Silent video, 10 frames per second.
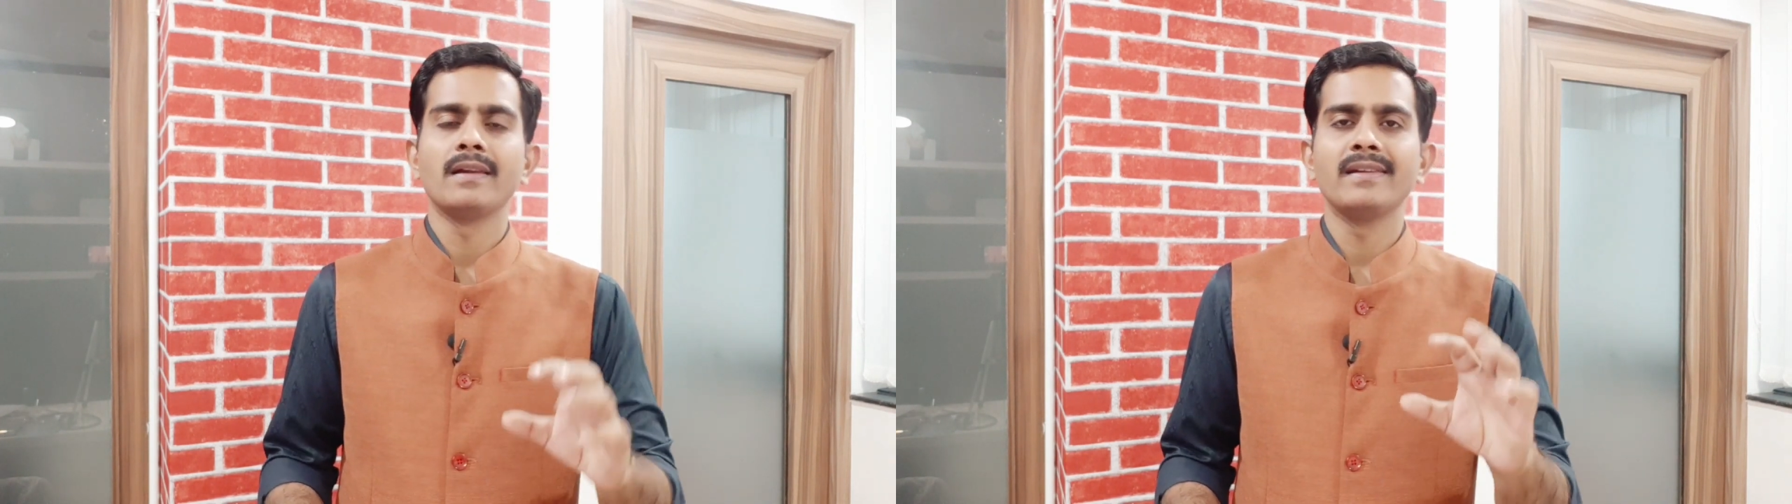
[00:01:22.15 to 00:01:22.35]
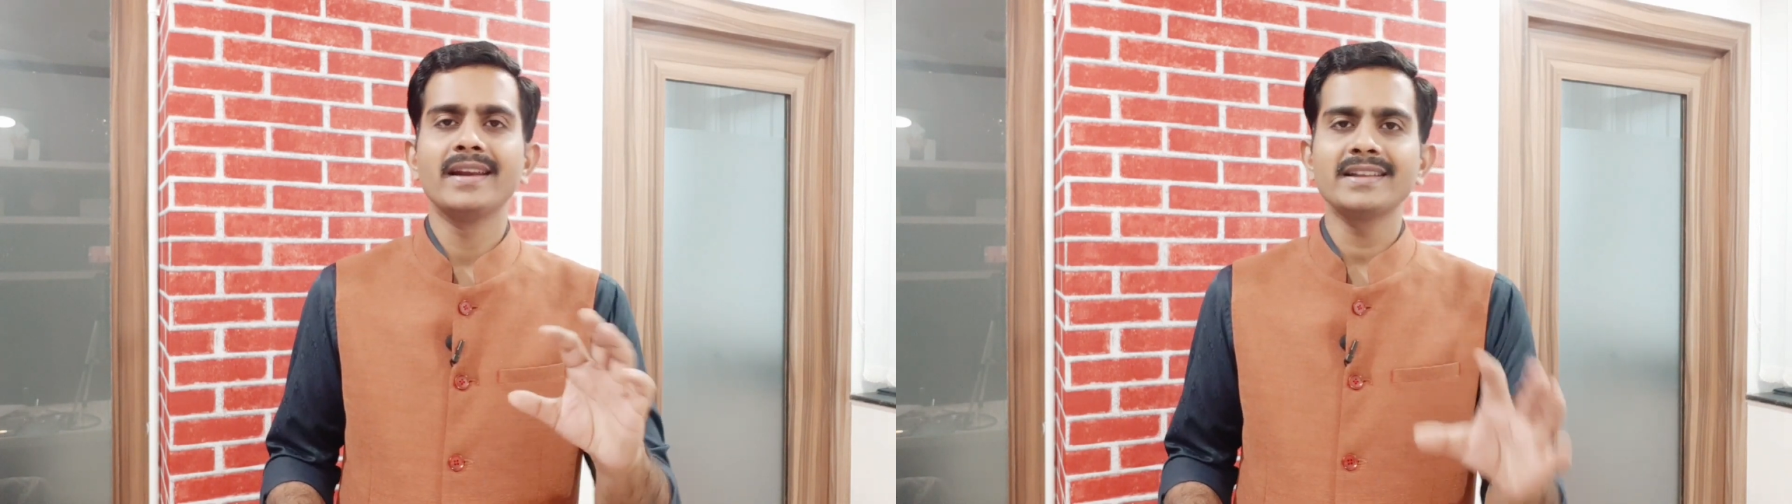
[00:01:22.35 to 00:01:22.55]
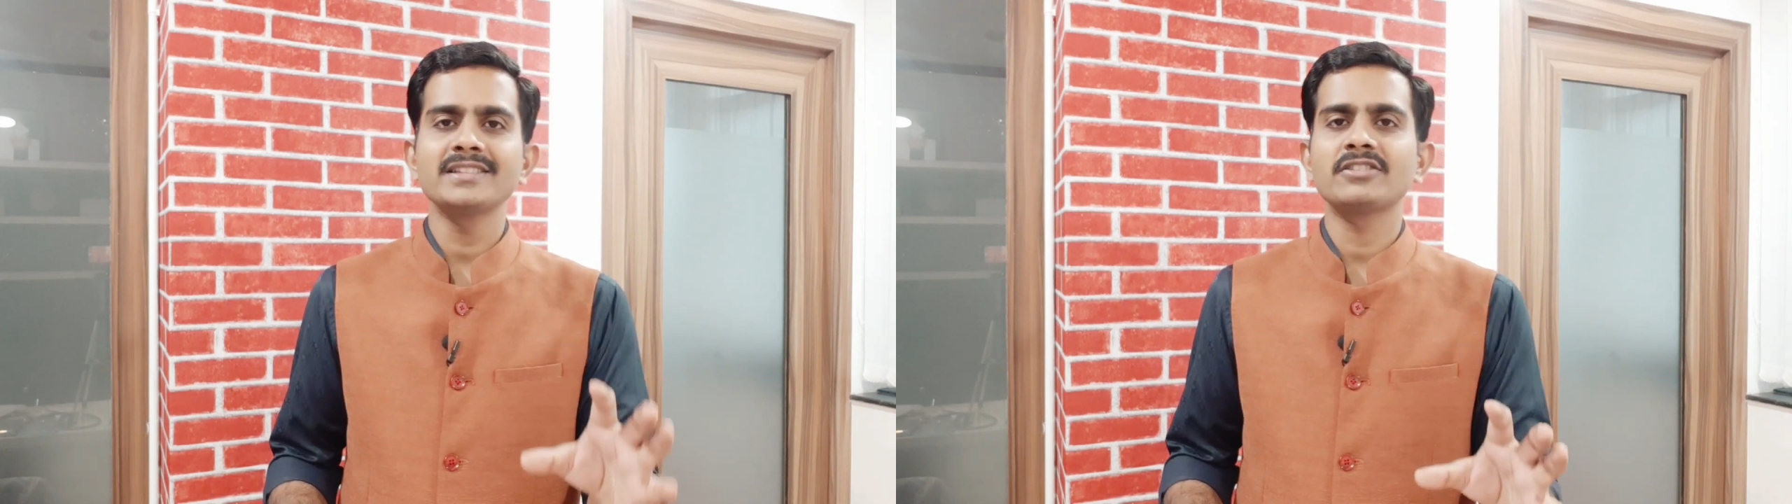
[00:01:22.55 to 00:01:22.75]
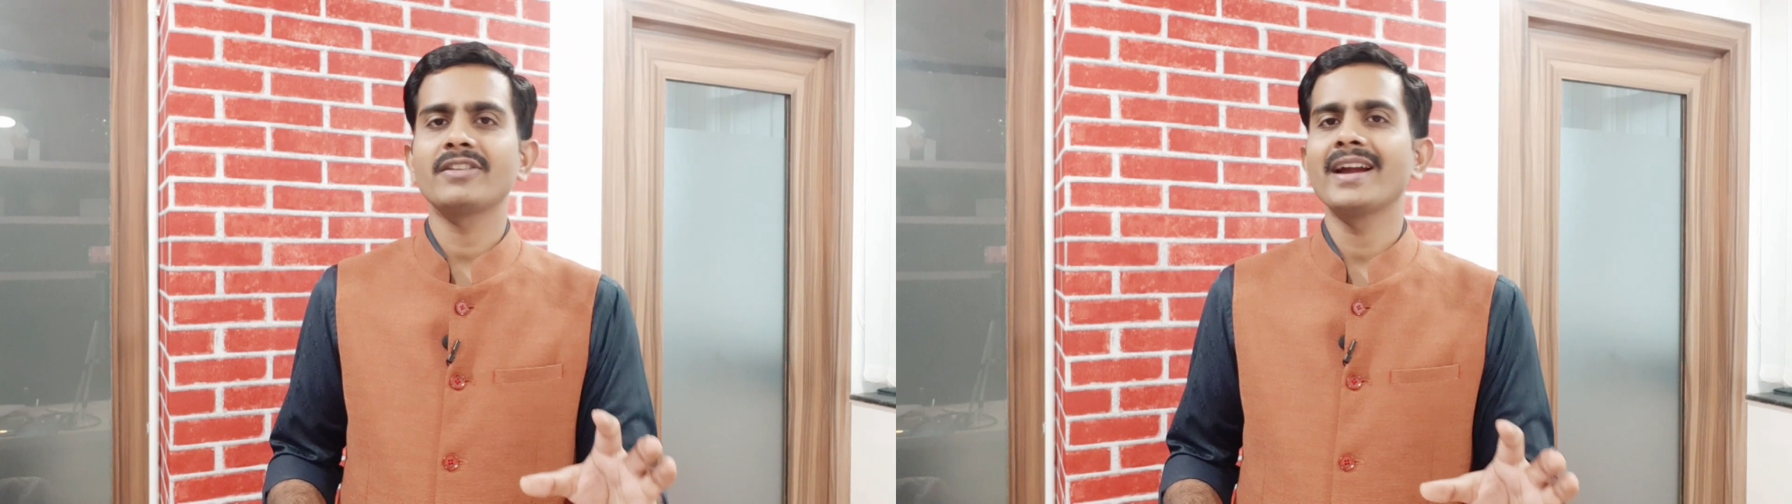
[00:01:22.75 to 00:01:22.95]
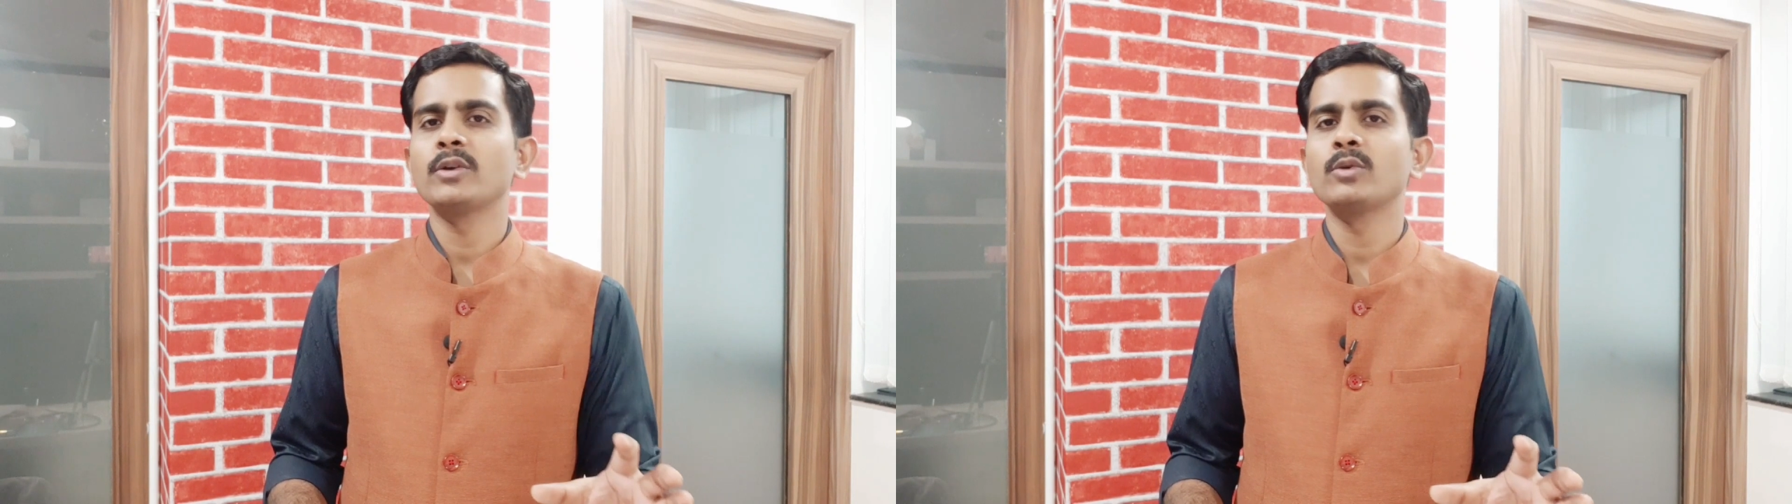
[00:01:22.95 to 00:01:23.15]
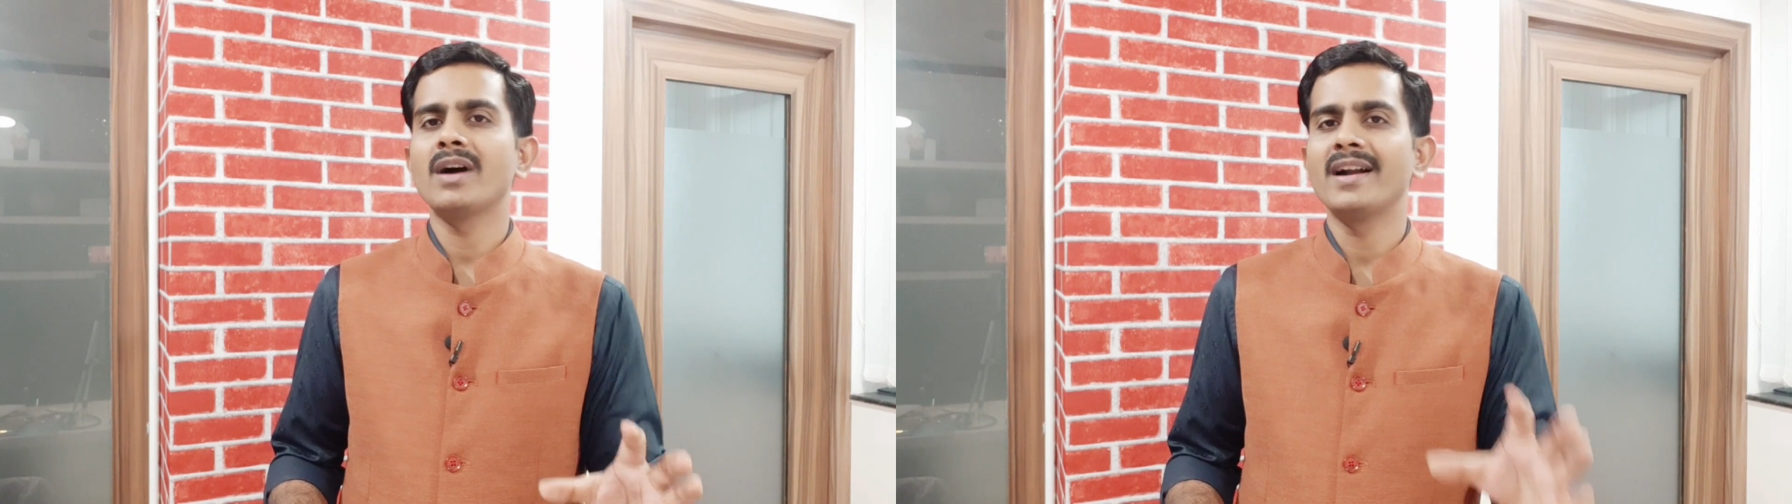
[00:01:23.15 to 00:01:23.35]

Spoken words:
let us try to